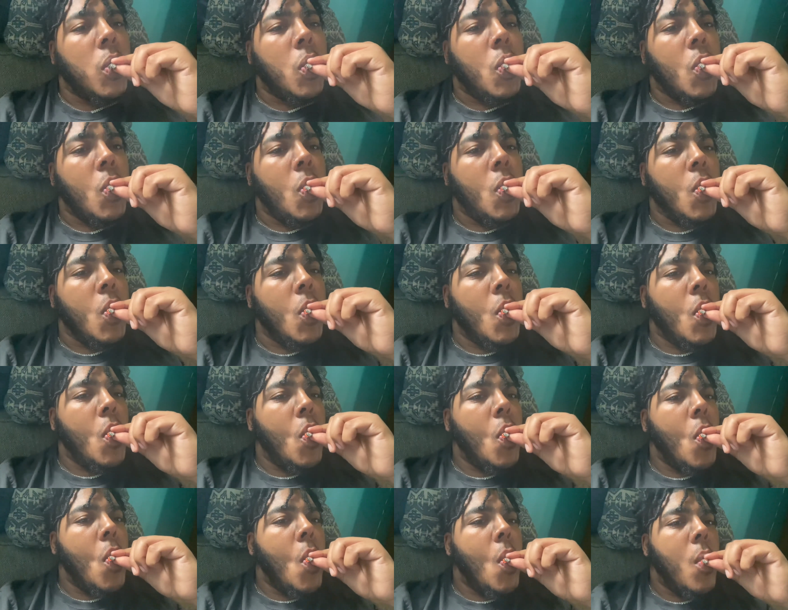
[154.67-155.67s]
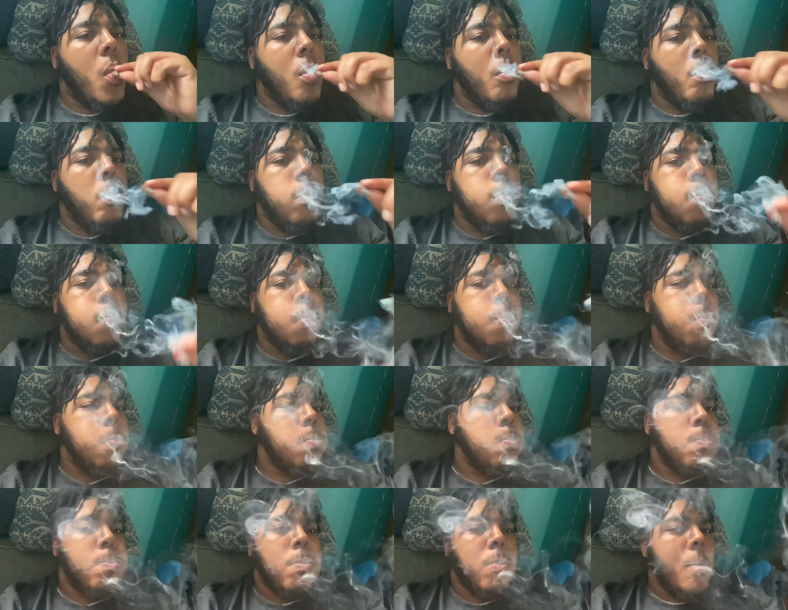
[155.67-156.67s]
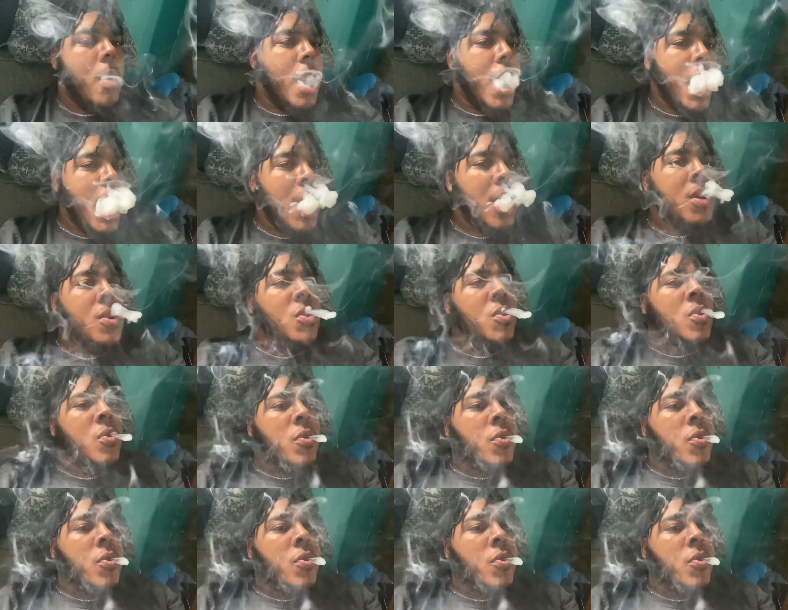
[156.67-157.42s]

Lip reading: Nothing is said.